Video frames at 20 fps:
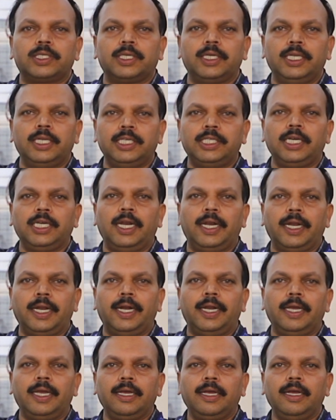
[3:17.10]
initial
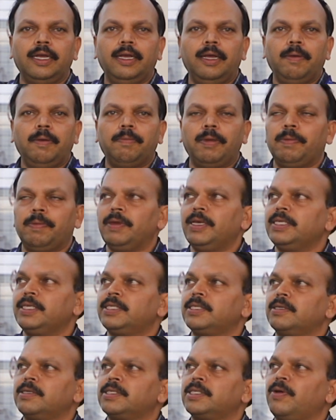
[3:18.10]
reading, maybe
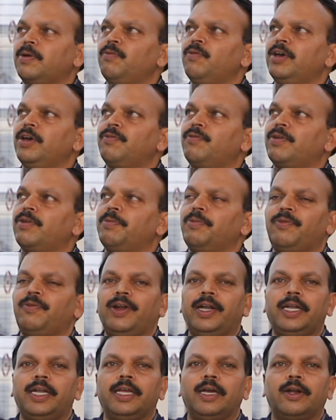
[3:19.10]
somewhere from
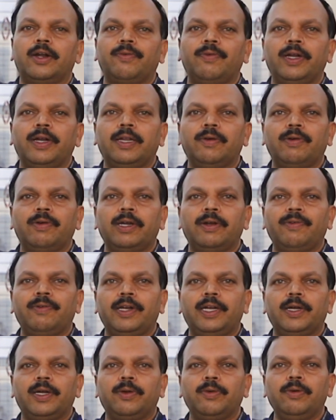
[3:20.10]
20 or 21,
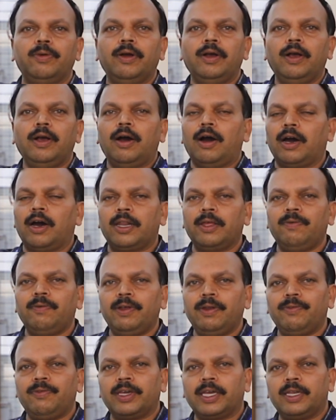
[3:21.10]
22, or
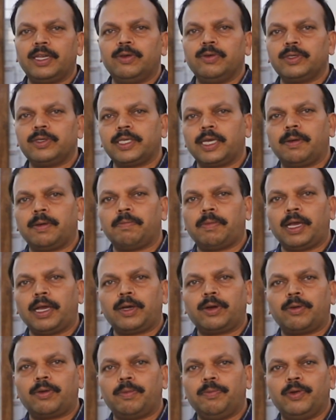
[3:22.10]
even we can use a
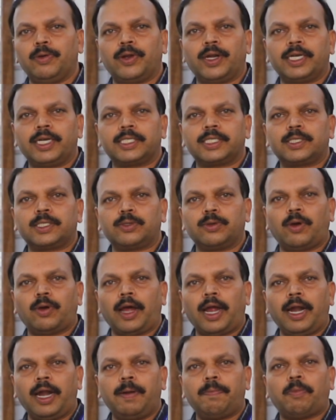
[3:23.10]
microburette to
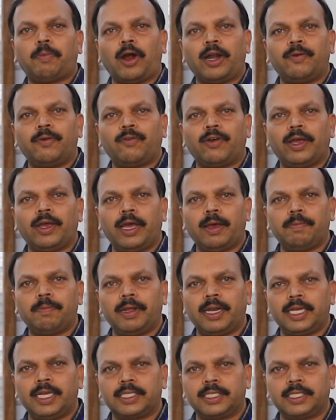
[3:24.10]
add 0.5 ml.